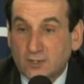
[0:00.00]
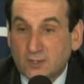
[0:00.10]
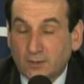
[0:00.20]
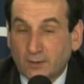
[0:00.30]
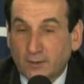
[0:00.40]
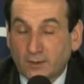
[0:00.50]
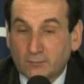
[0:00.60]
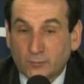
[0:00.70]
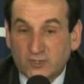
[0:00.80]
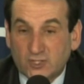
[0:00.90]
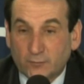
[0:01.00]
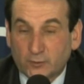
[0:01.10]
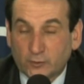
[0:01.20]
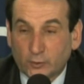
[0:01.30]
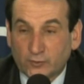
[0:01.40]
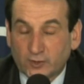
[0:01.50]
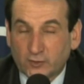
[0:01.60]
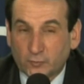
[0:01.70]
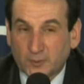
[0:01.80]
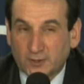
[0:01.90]
uh, with some of the new
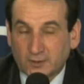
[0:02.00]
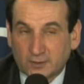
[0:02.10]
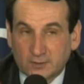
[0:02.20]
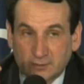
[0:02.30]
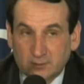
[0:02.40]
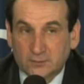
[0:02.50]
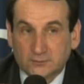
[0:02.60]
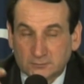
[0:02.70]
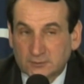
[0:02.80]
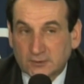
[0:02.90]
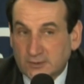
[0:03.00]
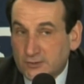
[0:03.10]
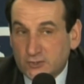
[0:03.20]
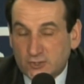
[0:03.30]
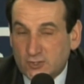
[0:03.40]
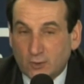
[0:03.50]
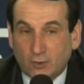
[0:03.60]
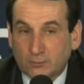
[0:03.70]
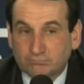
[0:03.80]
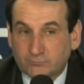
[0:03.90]
things, but it, it, there's just
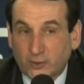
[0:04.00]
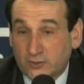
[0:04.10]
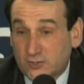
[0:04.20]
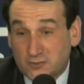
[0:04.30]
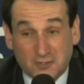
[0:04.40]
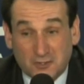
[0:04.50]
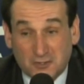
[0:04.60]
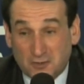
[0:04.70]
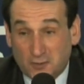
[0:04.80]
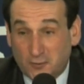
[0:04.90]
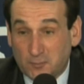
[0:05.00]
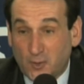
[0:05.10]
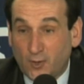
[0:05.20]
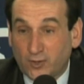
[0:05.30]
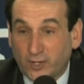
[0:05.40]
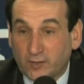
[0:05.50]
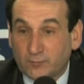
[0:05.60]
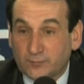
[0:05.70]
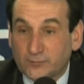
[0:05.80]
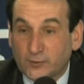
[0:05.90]
all, you know, it's, a it's a different ball
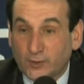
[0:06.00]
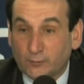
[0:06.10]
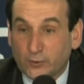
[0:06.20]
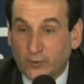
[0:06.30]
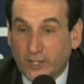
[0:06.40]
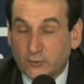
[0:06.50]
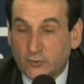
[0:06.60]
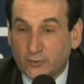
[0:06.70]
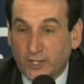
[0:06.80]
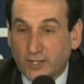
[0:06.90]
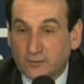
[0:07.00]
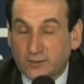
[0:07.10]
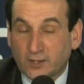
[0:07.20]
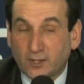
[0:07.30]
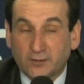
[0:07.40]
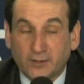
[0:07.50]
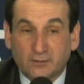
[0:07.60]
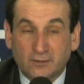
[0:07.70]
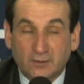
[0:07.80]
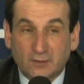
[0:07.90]
game, you know, when you're actually out there.
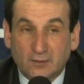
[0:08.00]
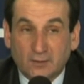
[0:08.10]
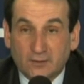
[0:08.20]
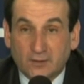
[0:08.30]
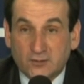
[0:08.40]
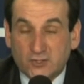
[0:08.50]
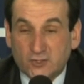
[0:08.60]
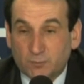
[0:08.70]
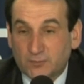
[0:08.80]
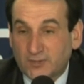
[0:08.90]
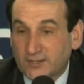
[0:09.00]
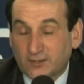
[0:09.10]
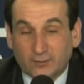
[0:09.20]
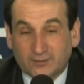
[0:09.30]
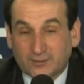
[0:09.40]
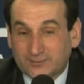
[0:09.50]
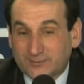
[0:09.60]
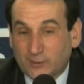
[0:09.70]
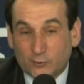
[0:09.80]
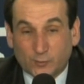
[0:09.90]
And that's just, that go,
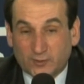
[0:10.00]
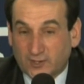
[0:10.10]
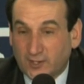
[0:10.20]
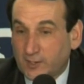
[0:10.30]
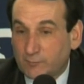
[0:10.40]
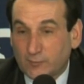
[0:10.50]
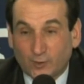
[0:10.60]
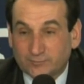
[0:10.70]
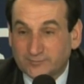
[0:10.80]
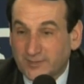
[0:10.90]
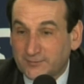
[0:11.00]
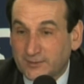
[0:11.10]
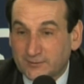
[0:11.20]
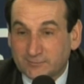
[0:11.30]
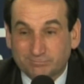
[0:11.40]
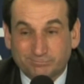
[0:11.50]
goes with the game though. I mean,